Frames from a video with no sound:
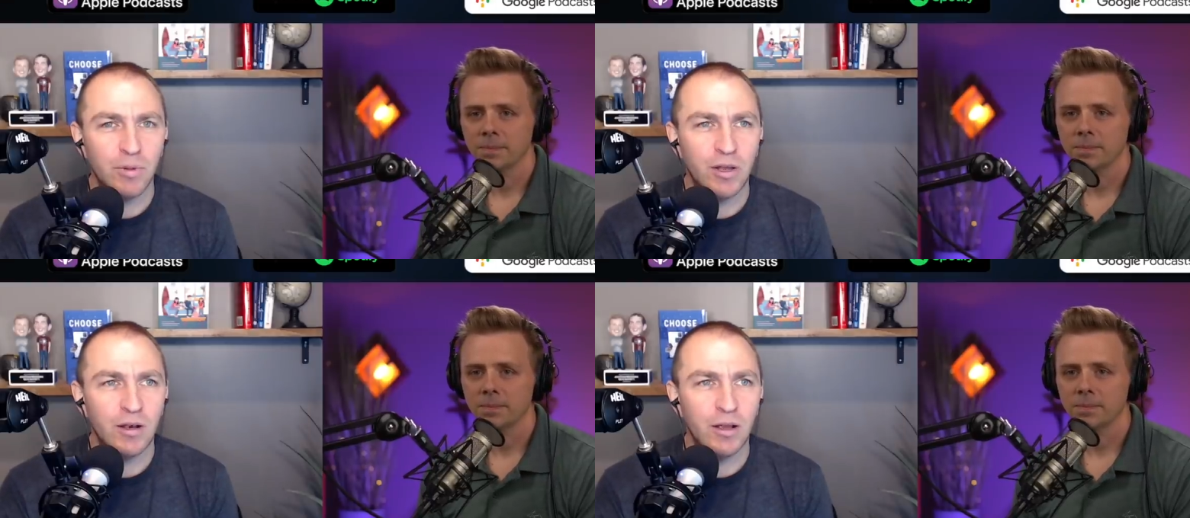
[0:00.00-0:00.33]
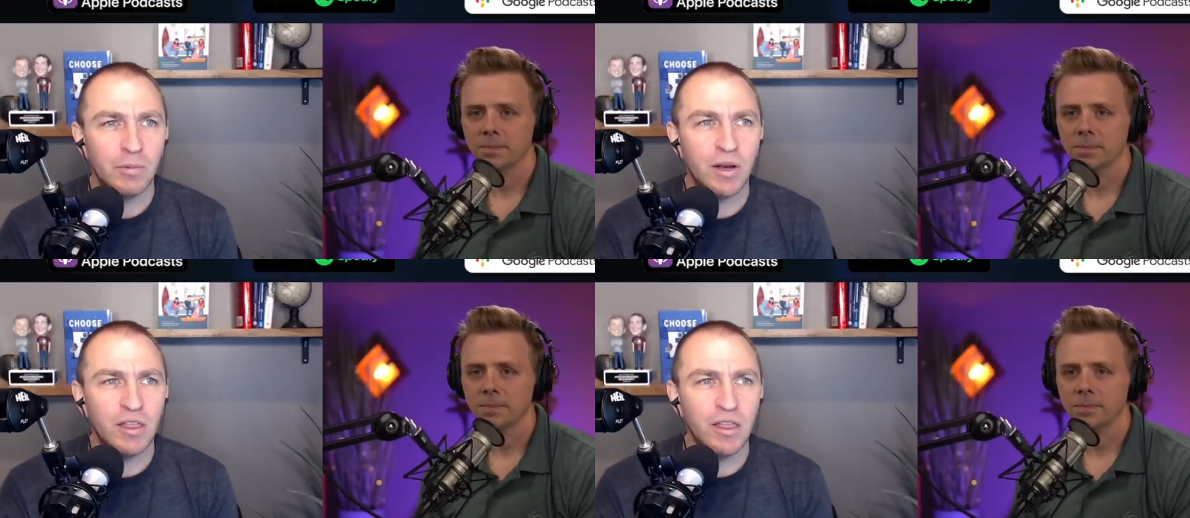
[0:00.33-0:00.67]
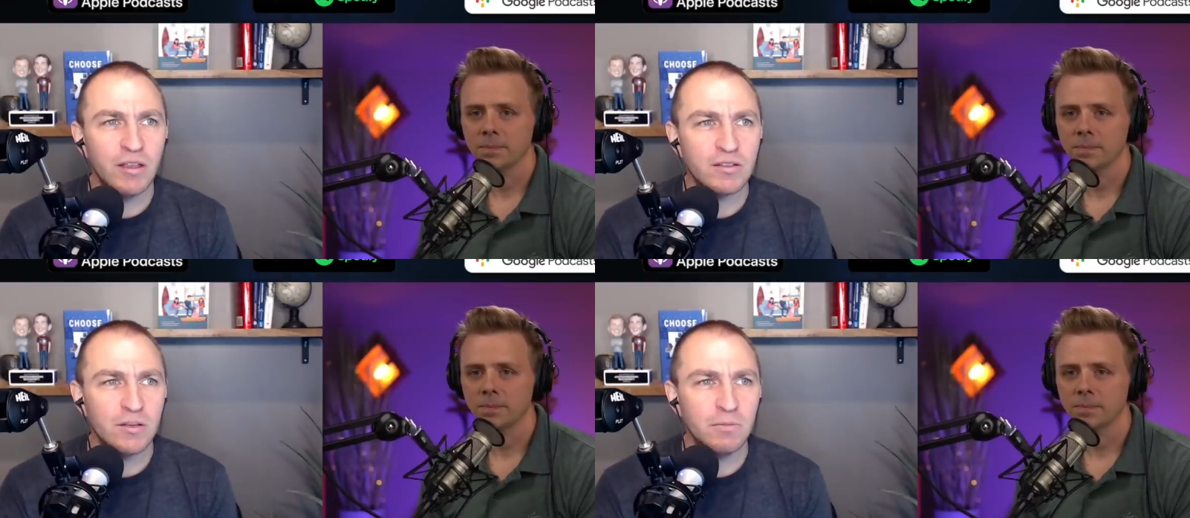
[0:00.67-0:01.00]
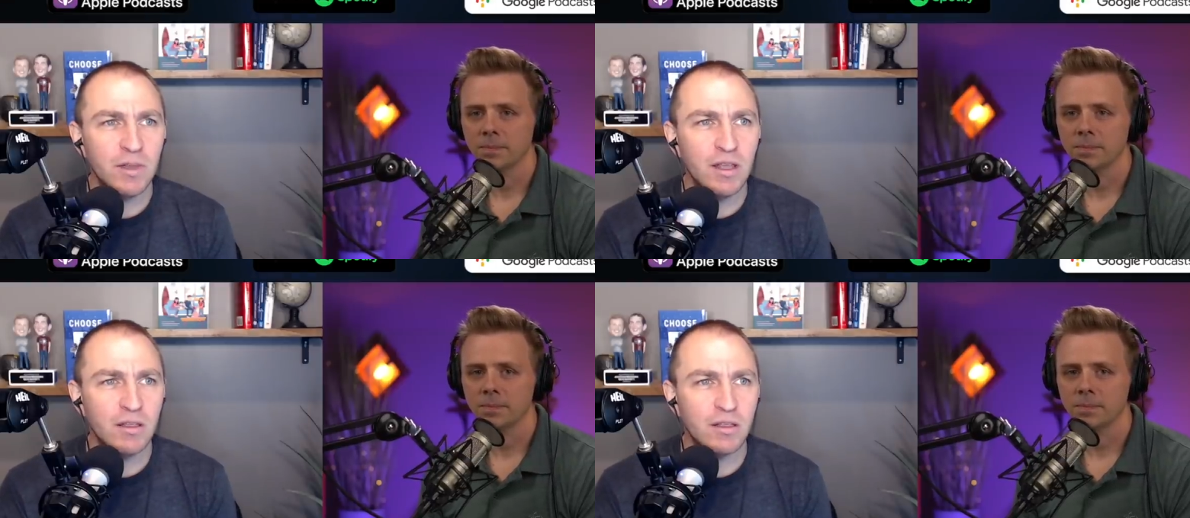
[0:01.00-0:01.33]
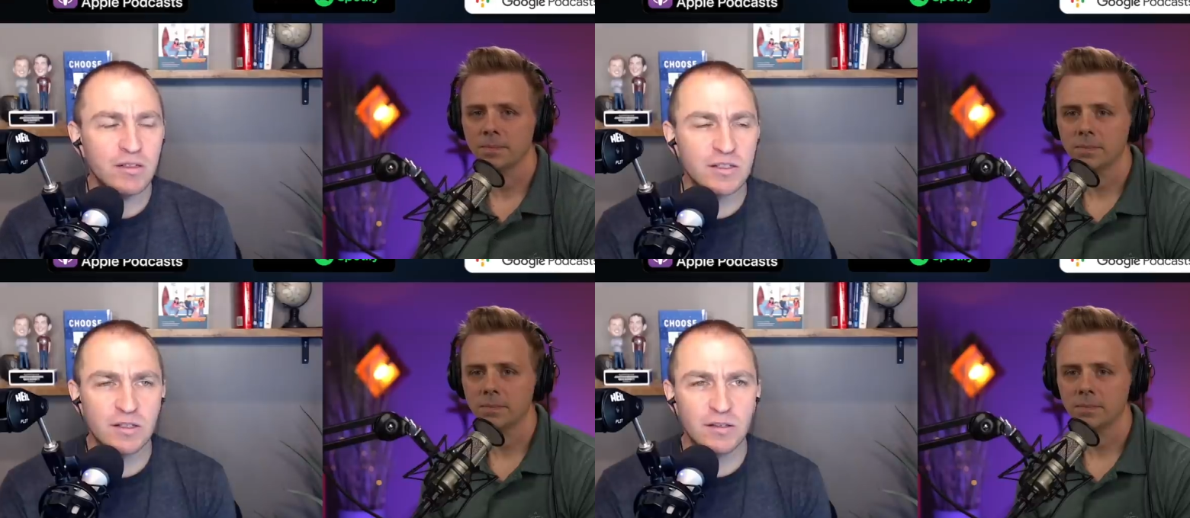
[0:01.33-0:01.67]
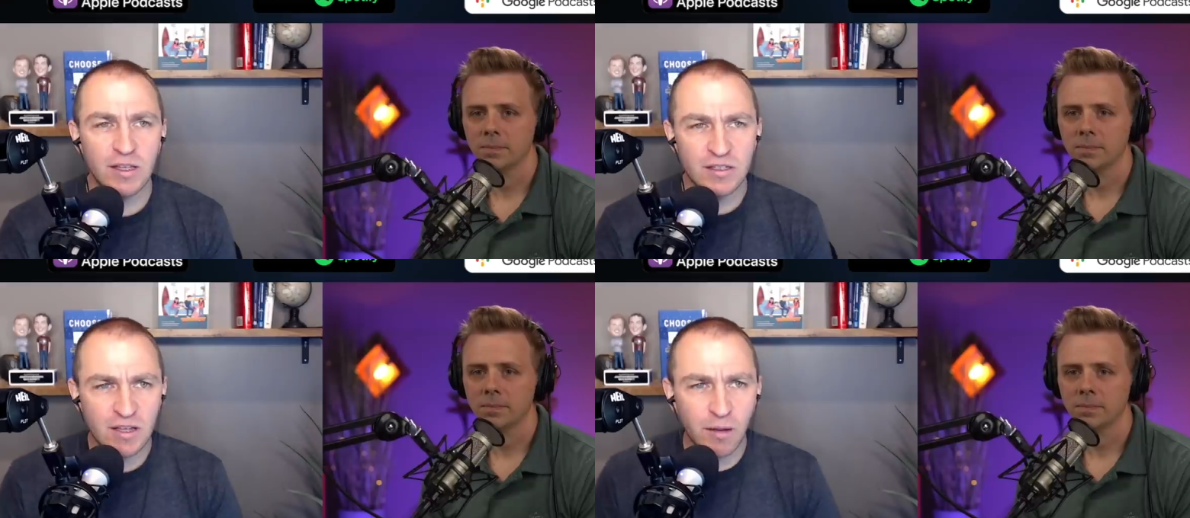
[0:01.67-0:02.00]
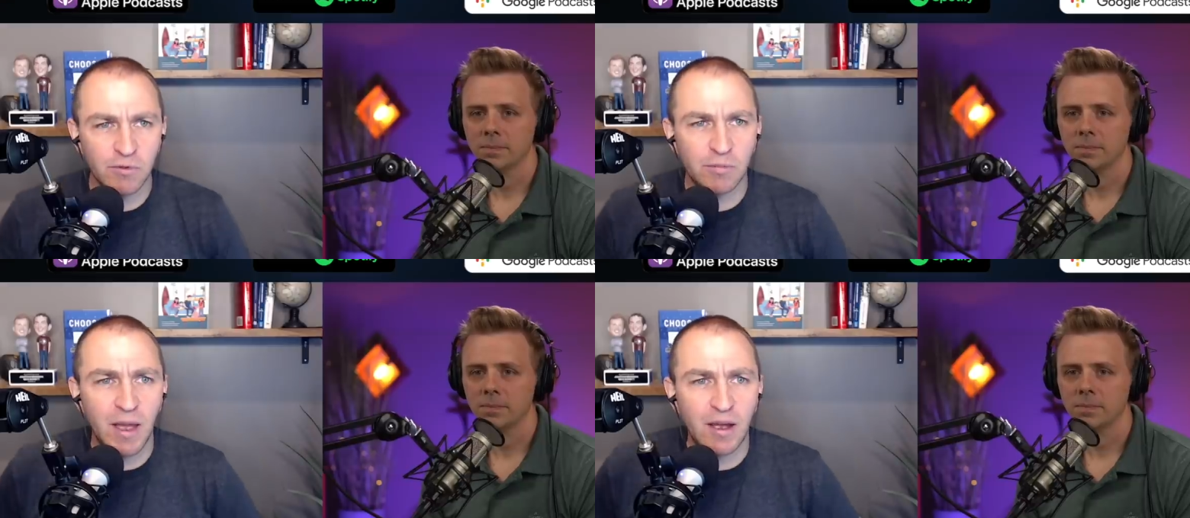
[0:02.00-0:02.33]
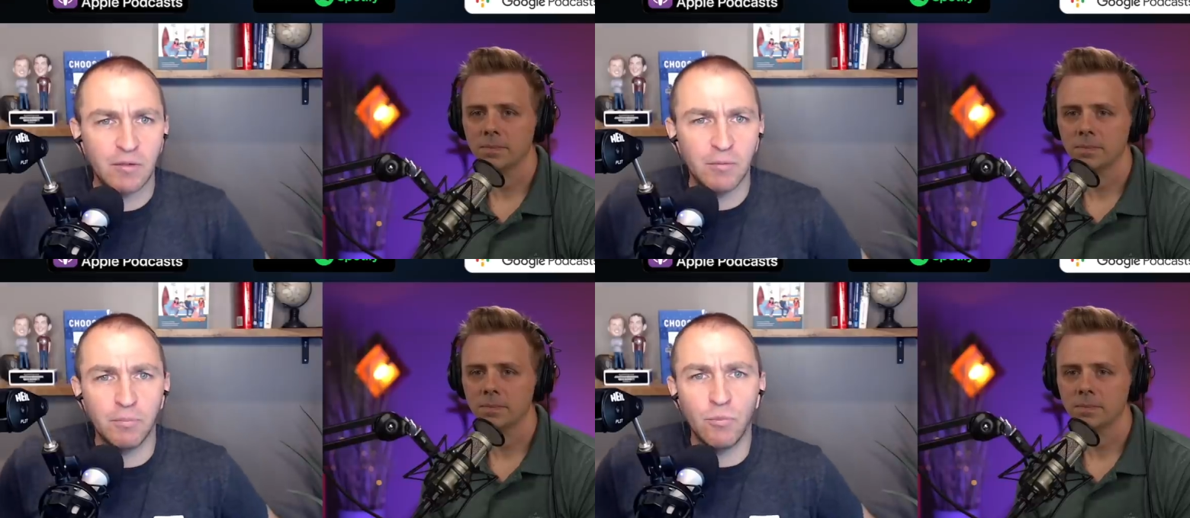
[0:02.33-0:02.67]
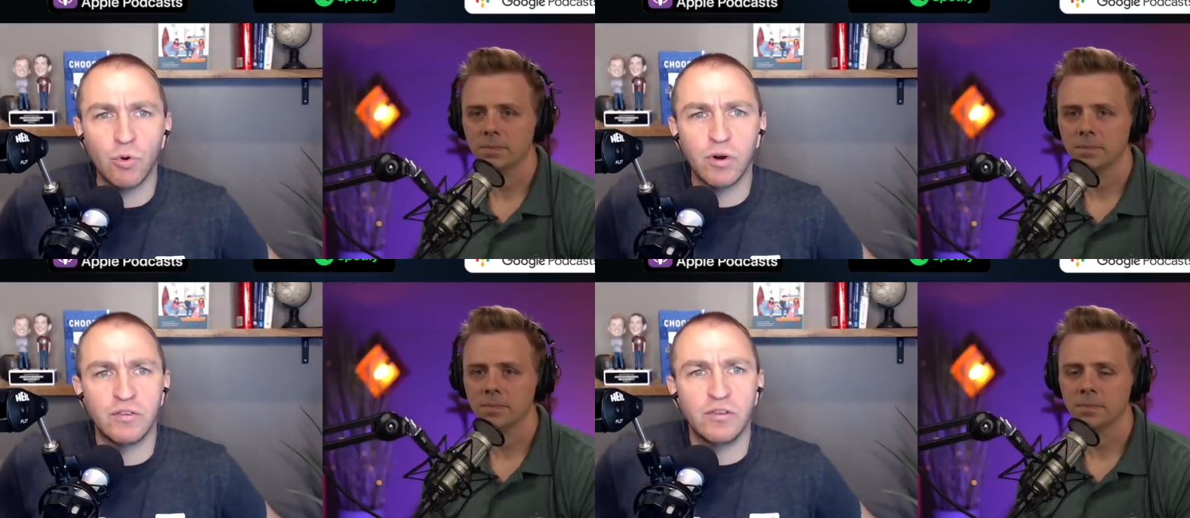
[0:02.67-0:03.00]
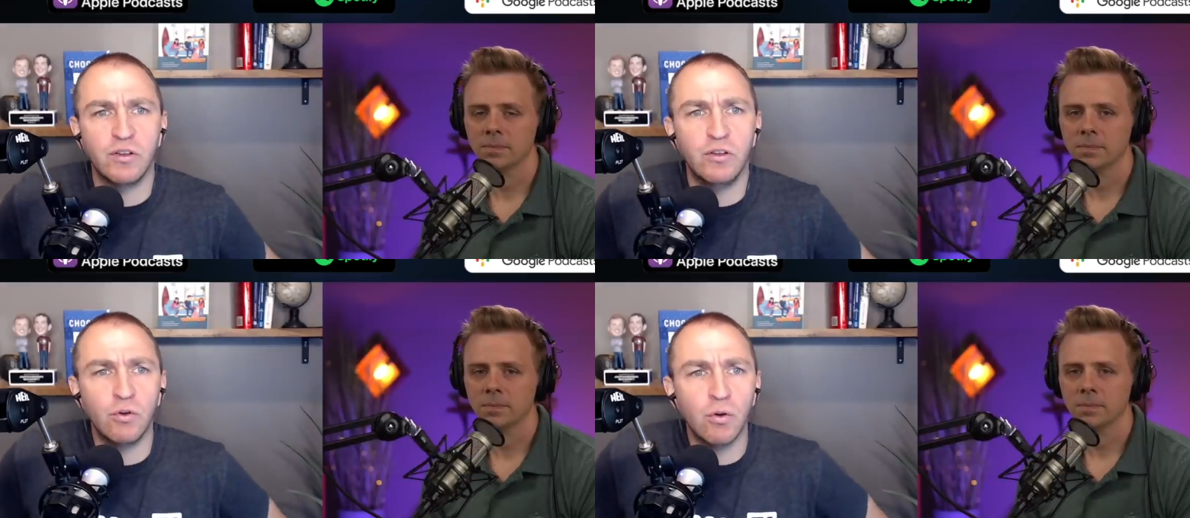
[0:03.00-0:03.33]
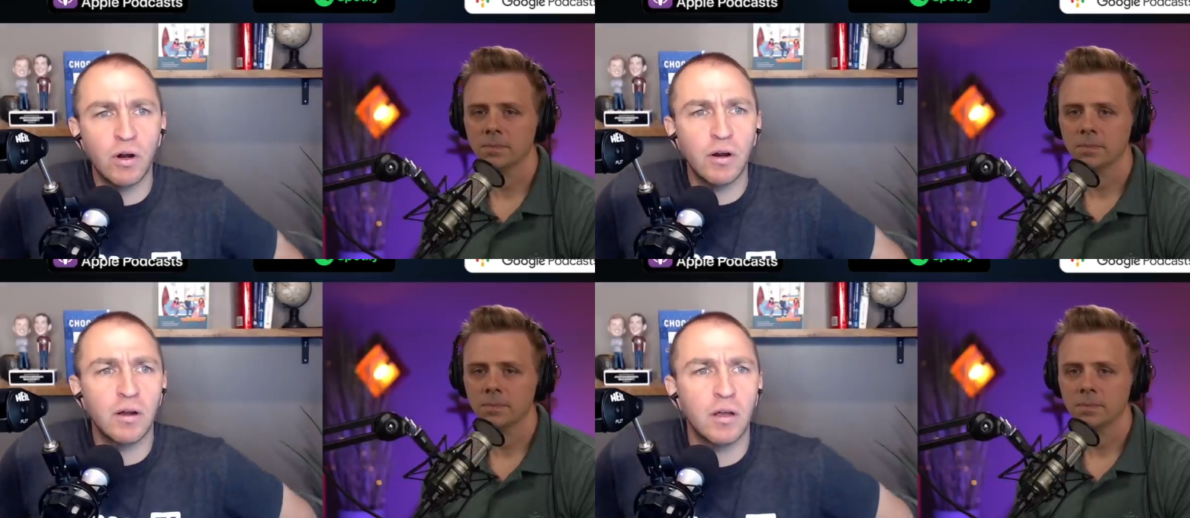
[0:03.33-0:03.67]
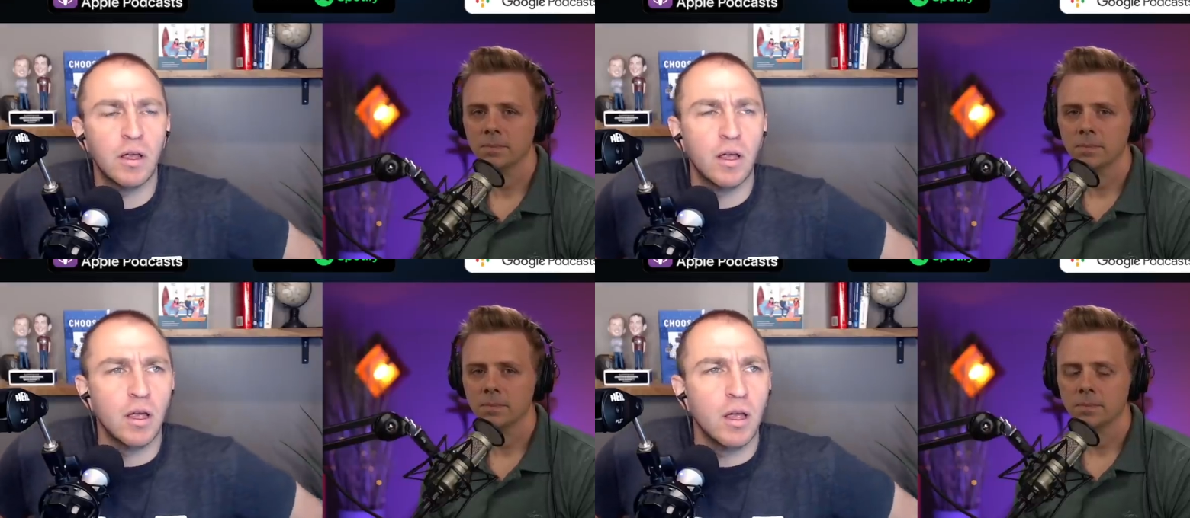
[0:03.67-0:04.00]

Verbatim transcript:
Speaker 1: But but I think to me this this comes back more to your